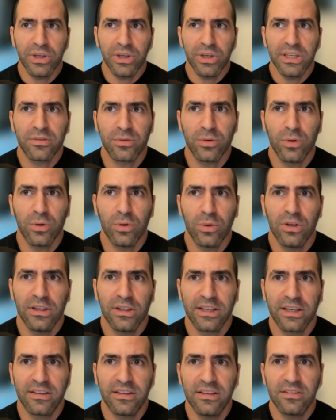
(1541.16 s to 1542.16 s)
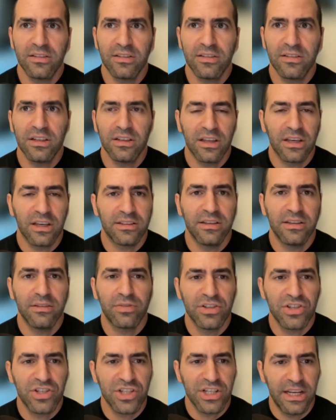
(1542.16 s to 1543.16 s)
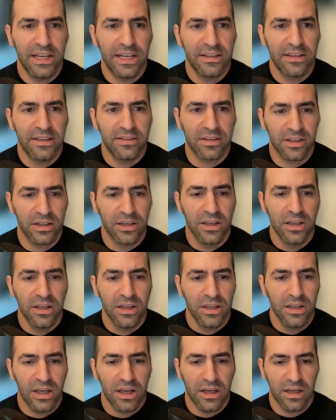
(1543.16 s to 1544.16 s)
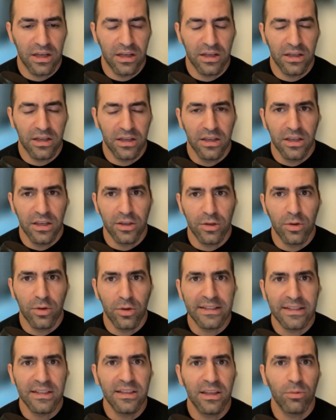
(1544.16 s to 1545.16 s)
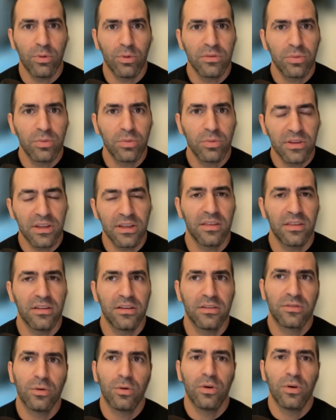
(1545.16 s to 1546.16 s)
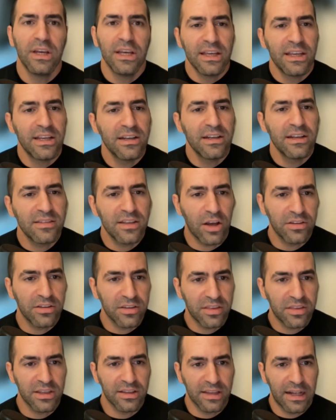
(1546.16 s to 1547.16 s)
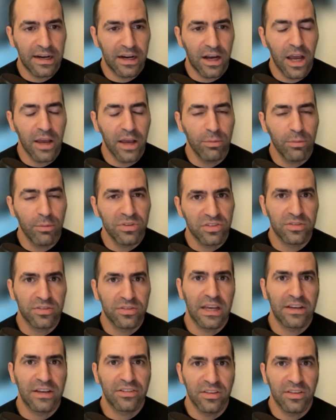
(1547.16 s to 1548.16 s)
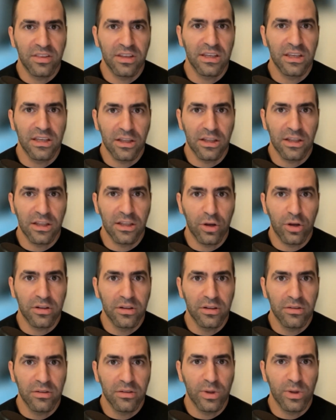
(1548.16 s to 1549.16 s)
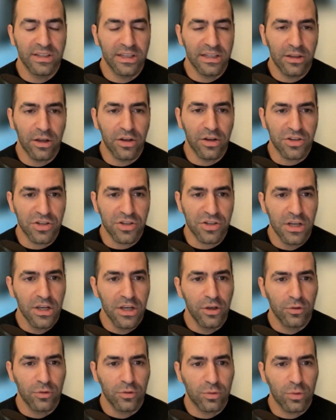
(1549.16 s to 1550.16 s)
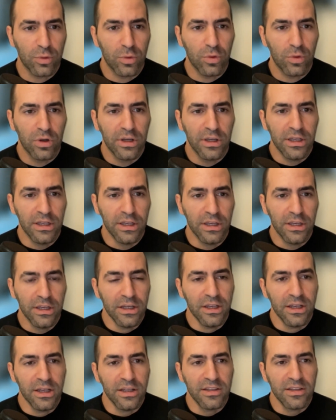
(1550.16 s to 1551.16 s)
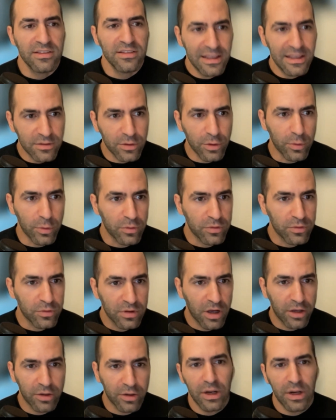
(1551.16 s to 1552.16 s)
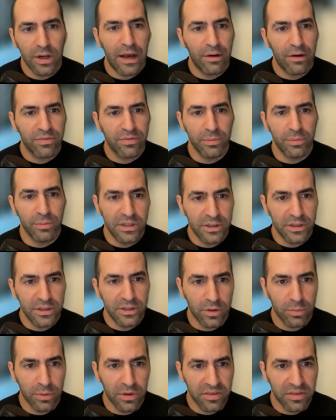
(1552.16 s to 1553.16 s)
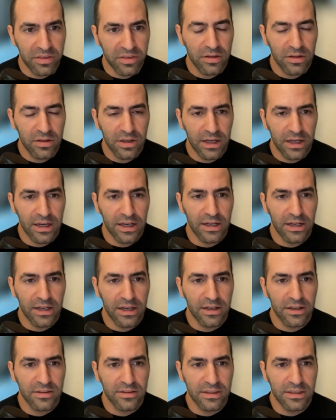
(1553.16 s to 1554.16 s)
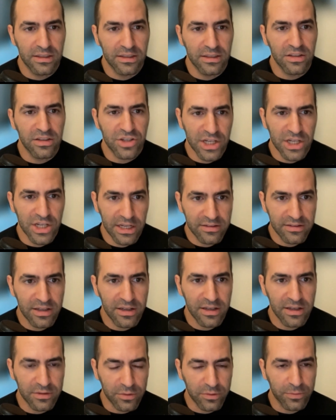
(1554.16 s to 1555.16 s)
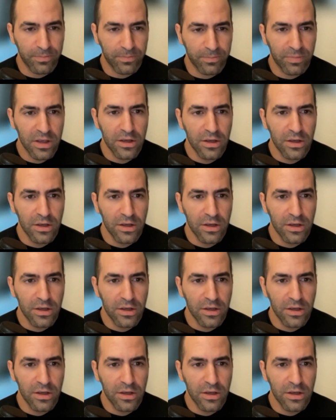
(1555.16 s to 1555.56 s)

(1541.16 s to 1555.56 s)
yeah, so like these are the like different chains, like, and then they went with it. So here's the other thing that I was just actually thinking a lot when they launched. So Tezos, I don't know how familiar you are with the chain Tezos.